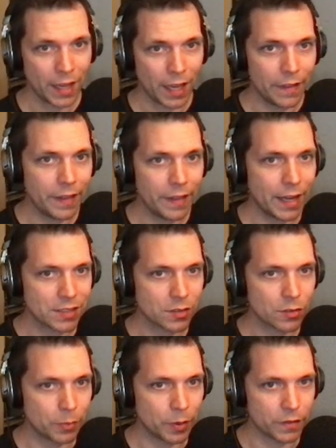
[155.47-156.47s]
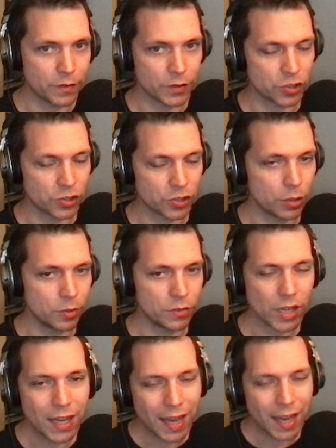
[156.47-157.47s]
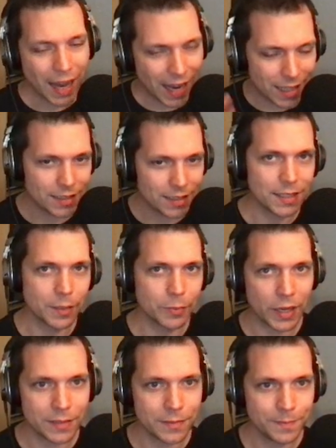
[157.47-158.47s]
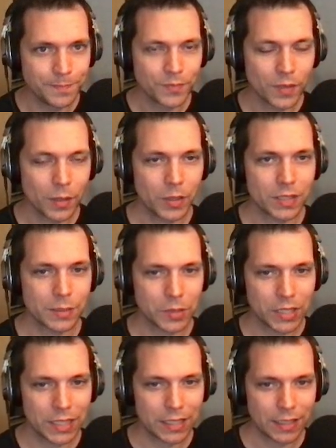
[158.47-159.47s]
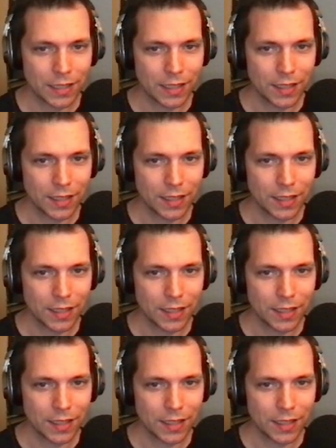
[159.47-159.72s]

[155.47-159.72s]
And then it has a little button for show moves. I like to hit the button because I'm like,